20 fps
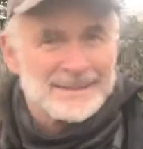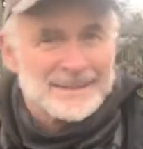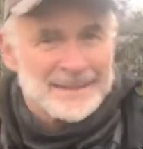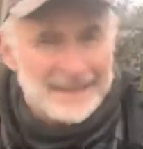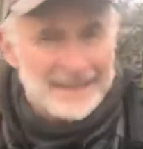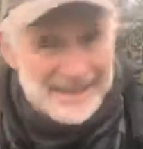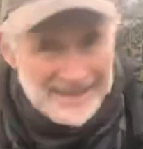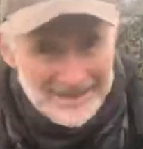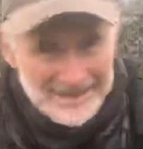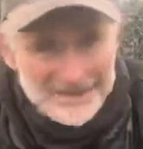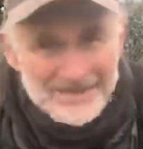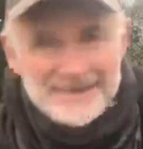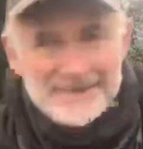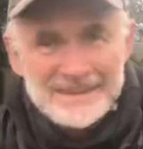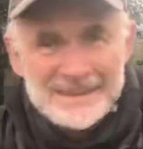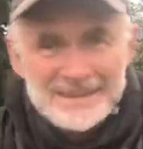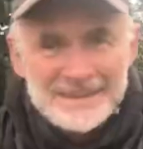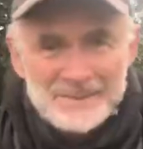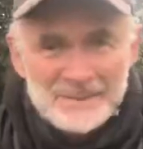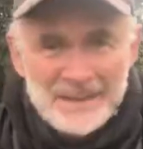Hello,
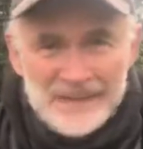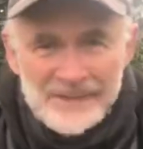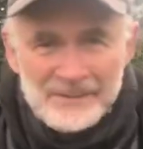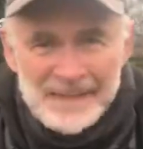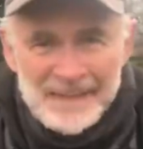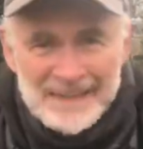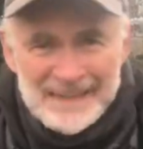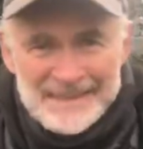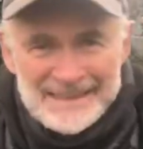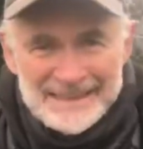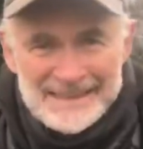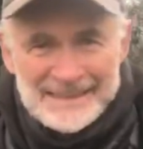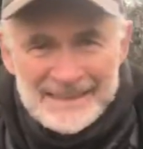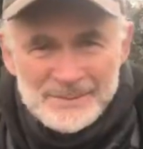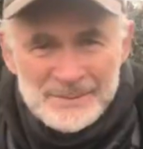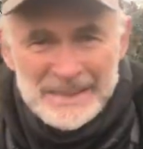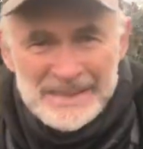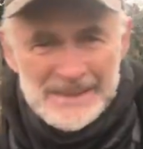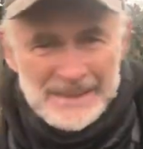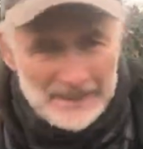hi, I'm Kevin Hand, I'm
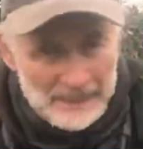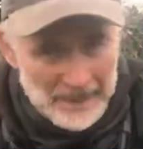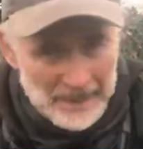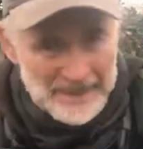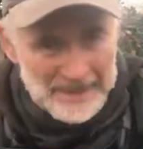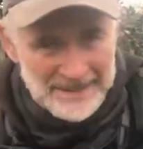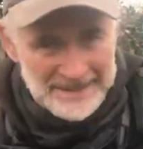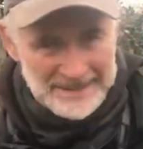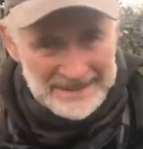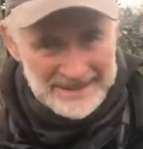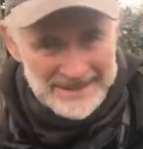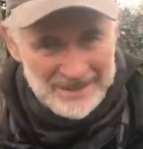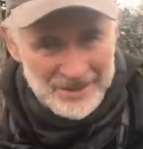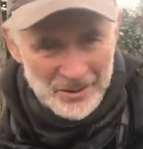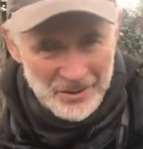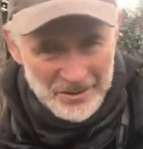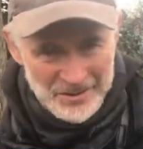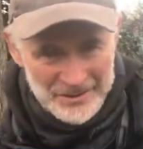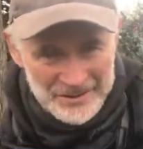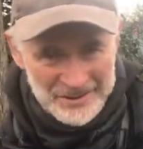an independent
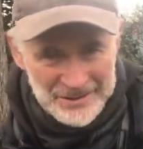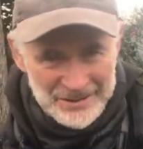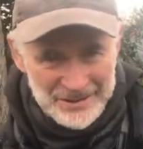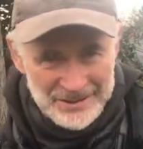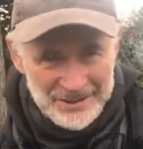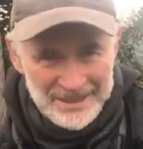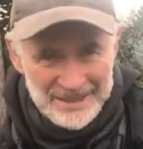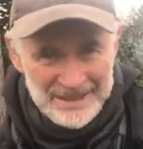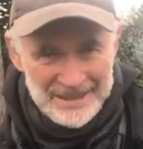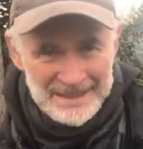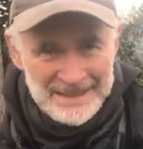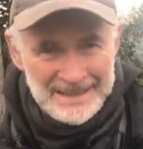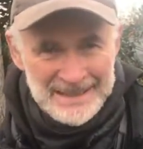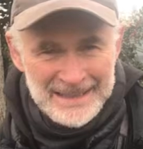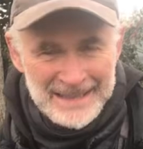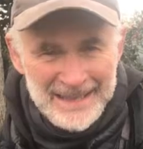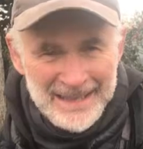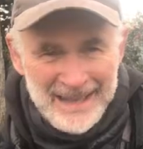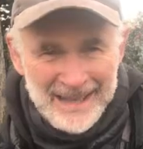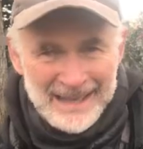ecologist,
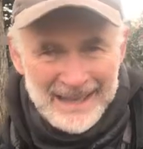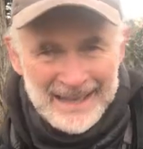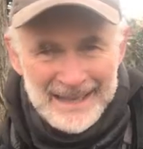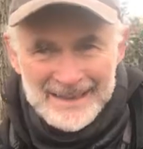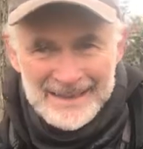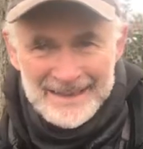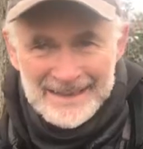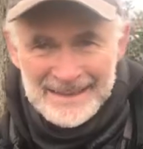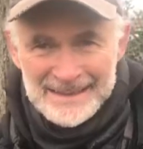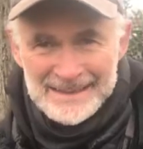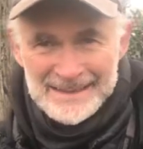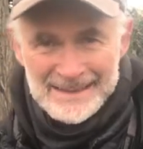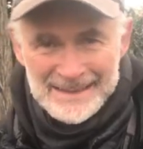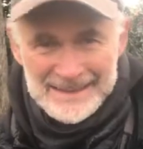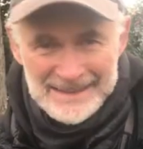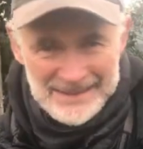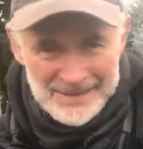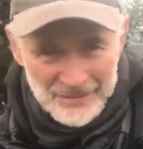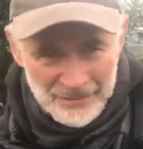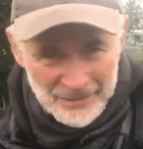and
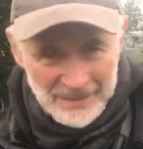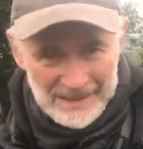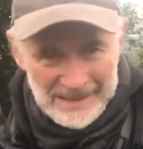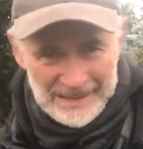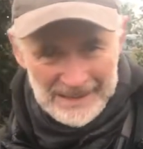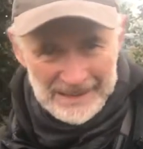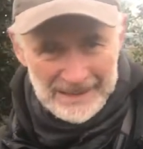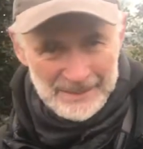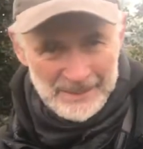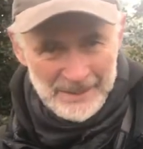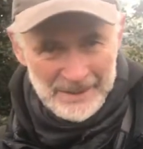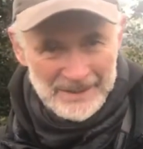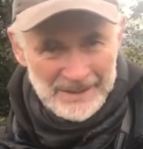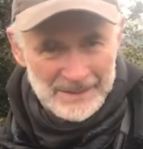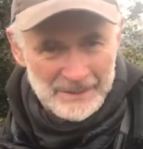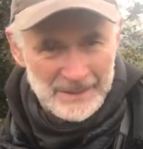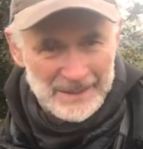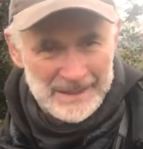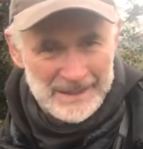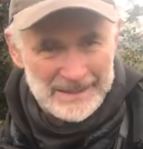this tree
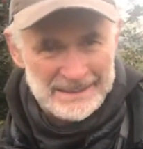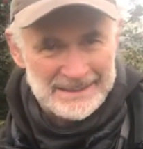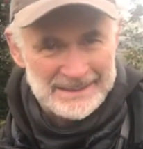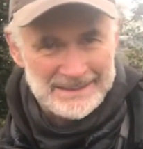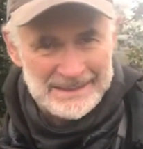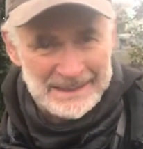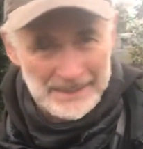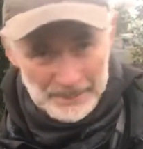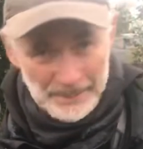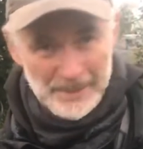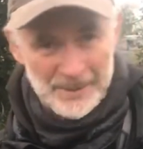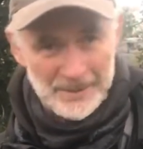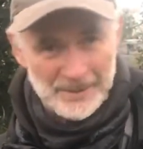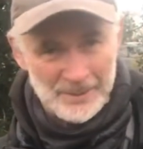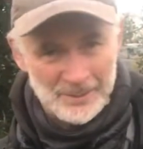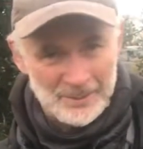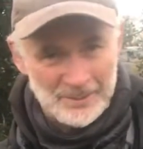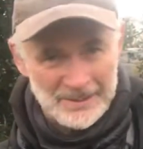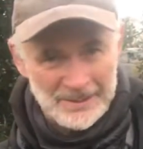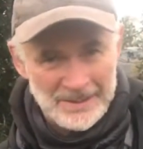behind me is typical
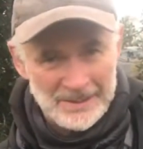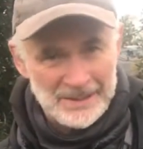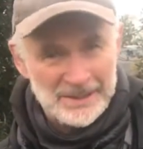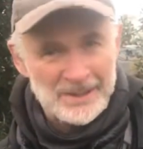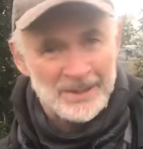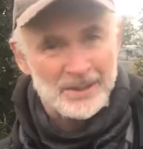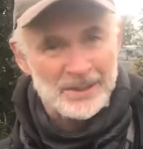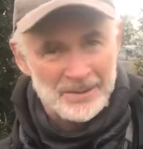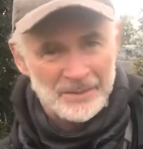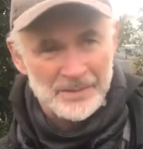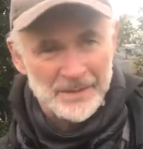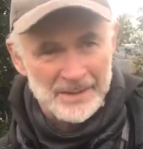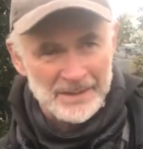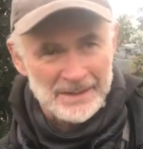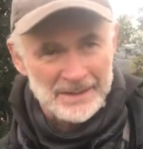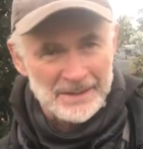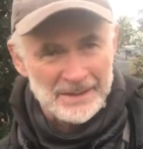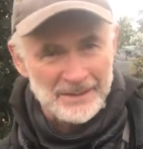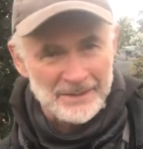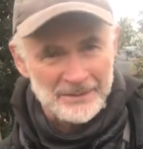of the
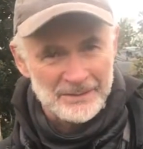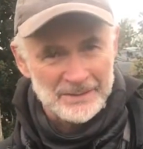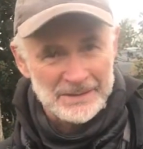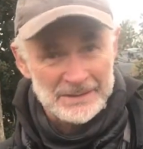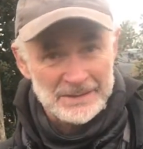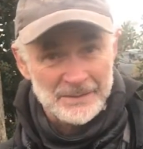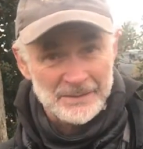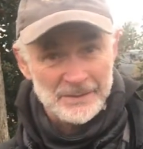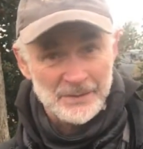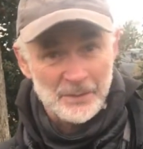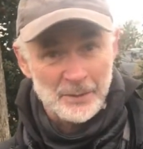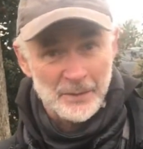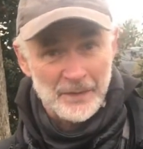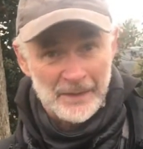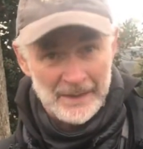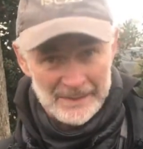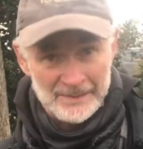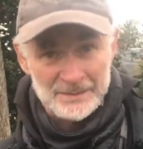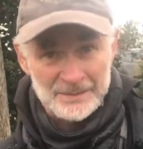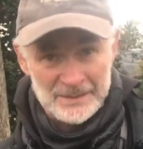hundreds if not
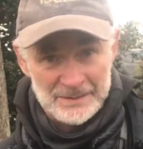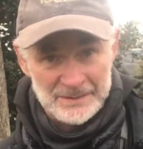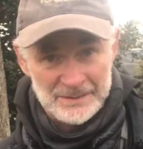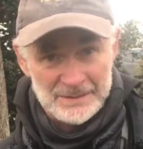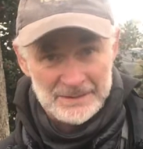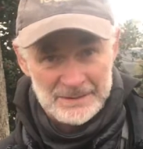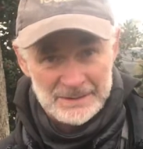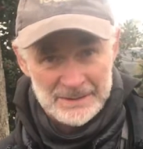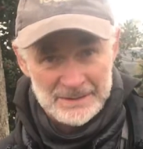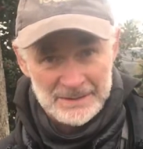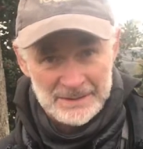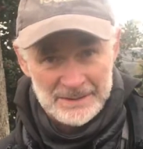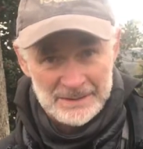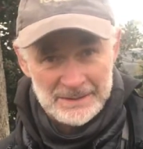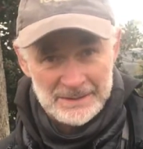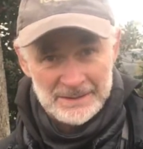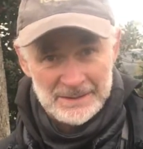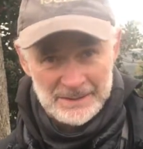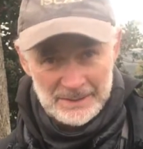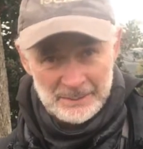thousands that
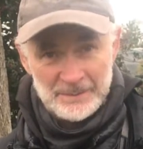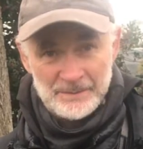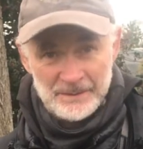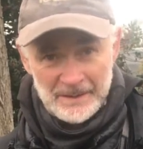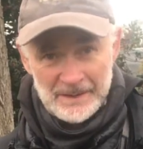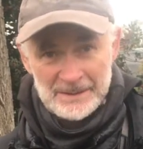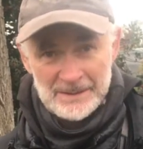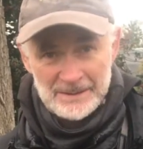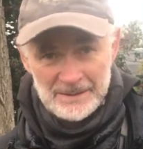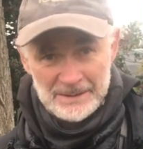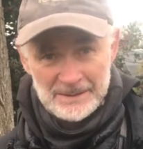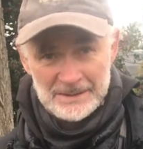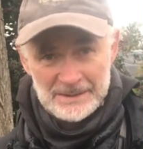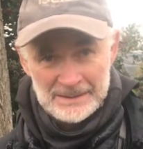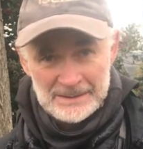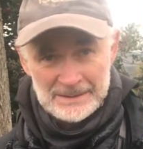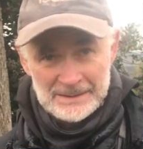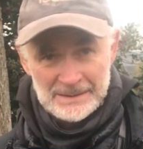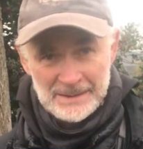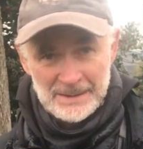are going to be felled
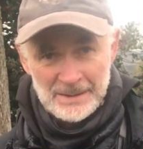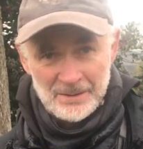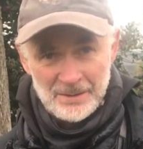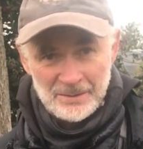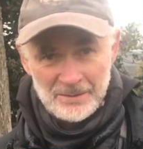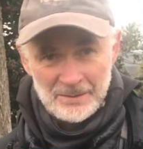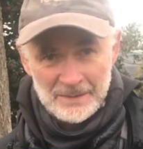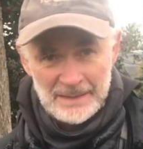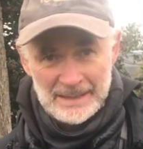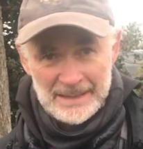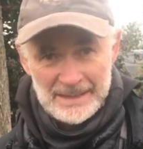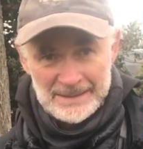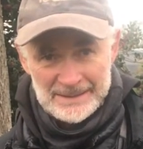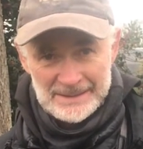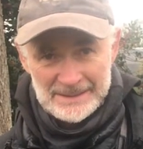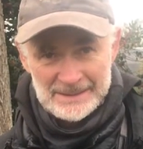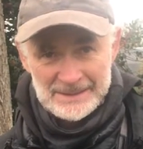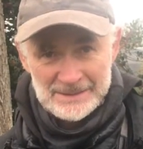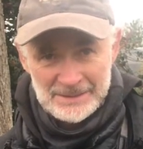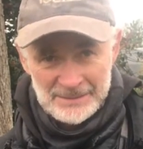along the
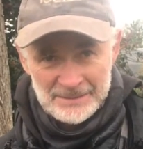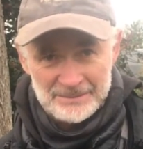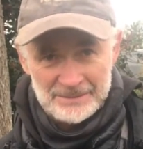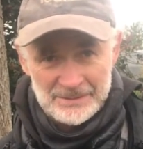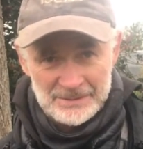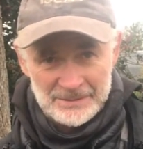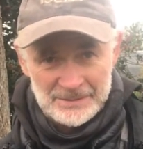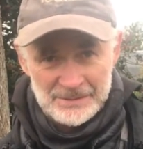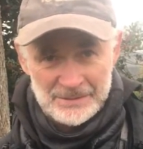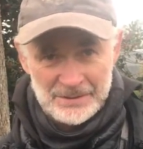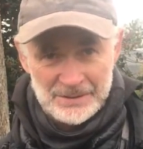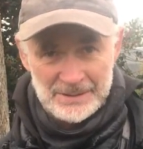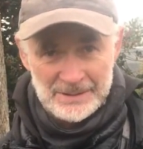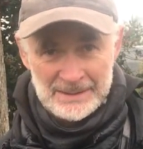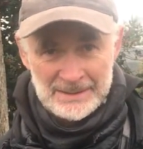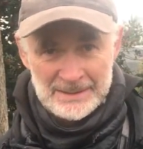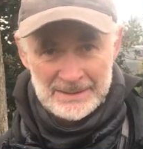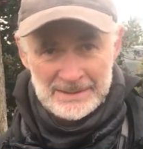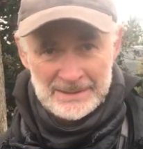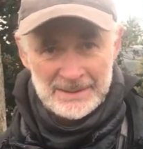HS2 route
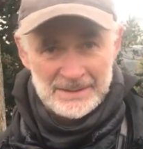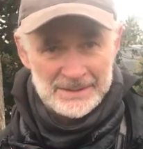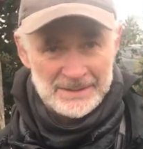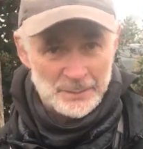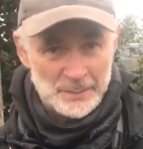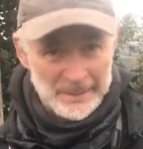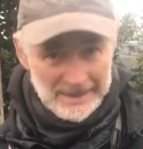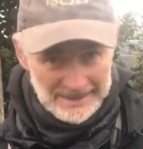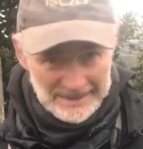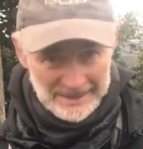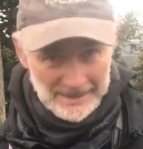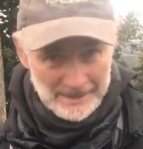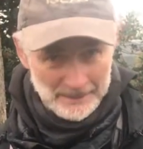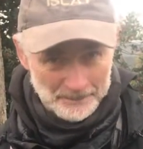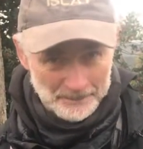this winter.